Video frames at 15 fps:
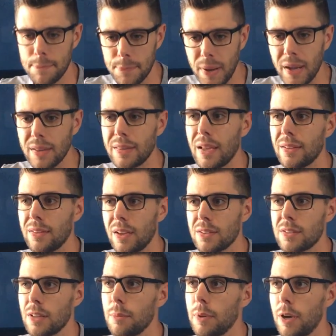but that
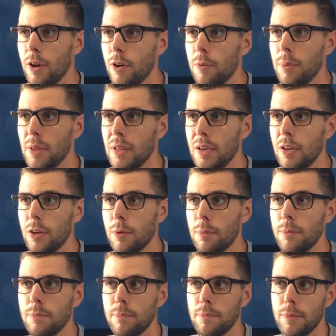does limit our ability to,
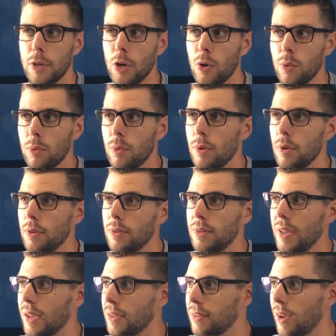
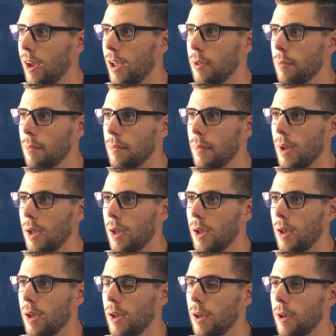take time
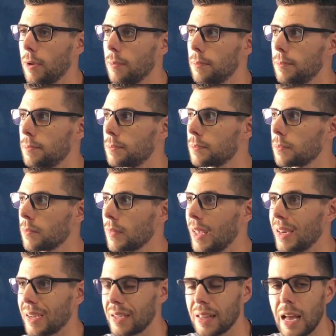
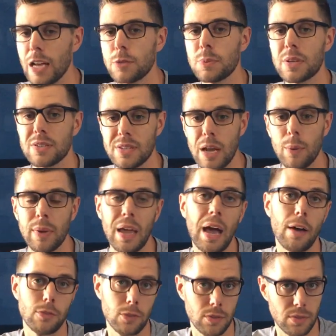in a class, because now we
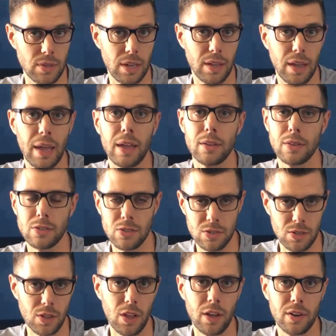have to say, hey, this
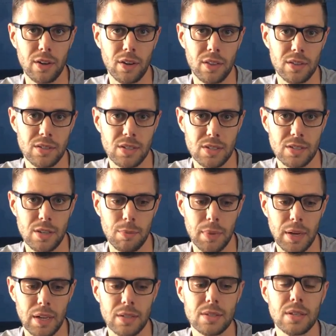is allotted in the 60
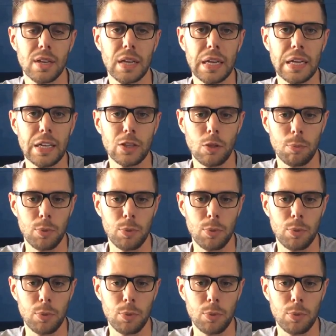minutes. The